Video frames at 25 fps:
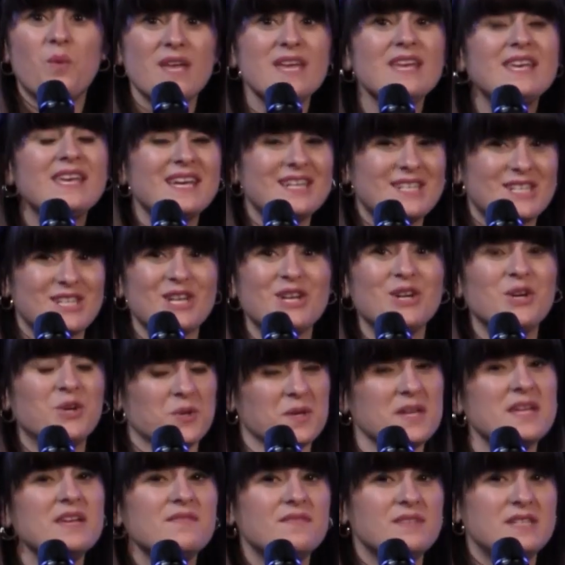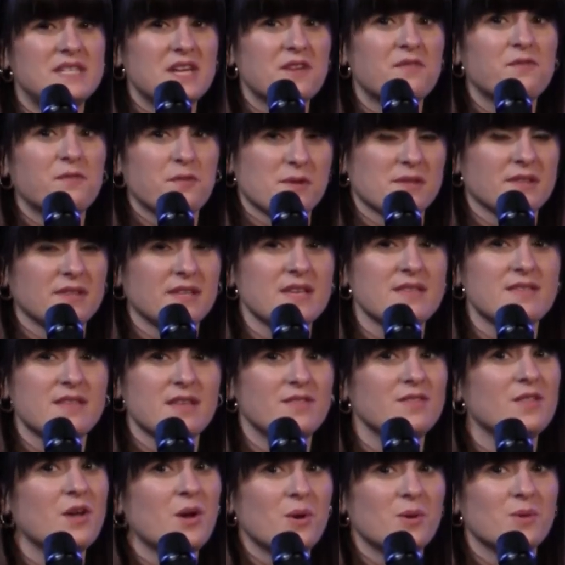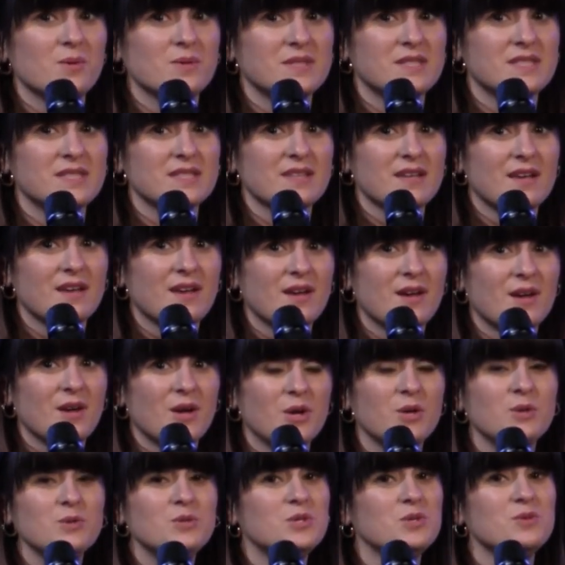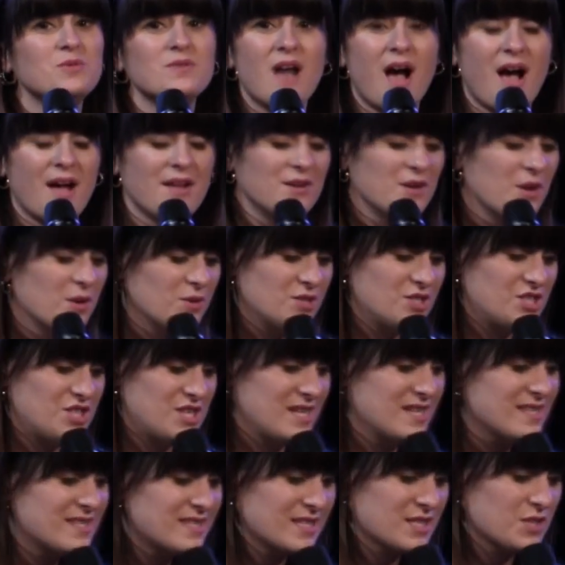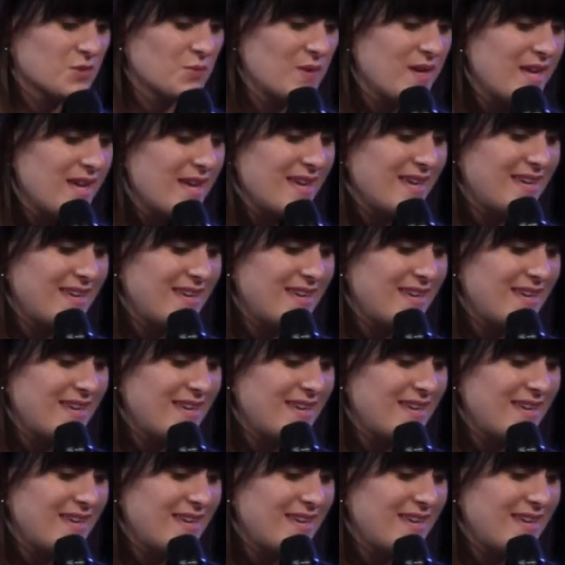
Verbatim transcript: and that we get to grieve differently than those who do not know Jesus.